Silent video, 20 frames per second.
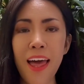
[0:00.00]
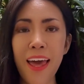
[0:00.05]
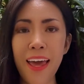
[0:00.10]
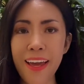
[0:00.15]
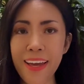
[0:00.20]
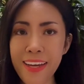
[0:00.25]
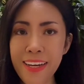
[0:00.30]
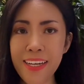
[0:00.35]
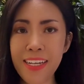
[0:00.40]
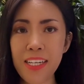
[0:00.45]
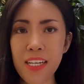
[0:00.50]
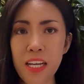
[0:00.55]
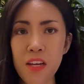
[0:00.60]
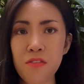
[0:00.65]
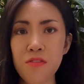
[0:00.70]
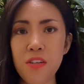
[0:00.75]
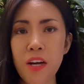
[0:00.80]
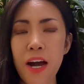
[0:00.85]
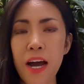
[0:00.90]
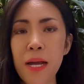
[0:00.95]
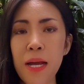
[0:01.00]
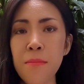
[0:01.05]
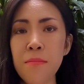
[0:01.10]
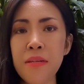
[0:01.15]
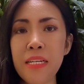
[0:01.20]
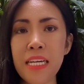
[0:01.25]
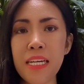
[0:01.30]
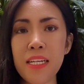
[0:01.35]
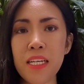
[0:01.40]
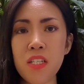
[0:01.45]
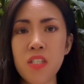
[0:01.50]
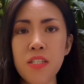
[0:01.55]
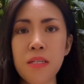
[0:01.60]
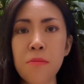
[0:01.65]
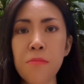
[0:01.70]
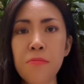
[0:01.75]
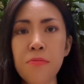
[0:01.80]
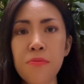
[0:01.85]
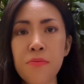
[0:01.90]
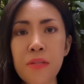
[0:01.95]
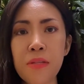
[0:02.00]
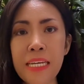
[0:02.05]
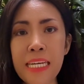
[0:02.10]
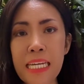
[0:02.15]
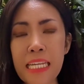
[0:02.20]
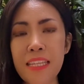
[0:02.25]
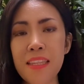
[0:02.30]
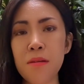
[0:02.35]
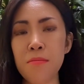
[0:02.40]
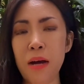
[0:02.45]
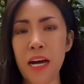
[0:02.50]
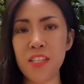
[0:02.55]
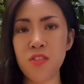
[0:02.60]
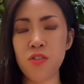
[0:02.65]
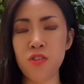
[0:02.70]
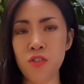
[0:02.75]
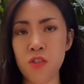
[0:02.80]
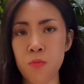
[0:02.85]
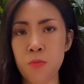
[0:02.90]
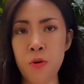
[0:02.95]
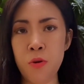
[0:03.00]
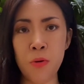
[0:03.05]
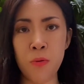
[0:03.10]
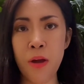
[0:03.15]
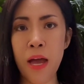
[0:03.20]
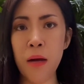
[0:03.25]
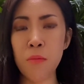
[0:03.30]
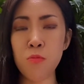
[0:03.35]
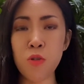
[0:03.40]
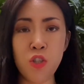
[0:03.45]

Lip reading: And if time needed to complete the master's program,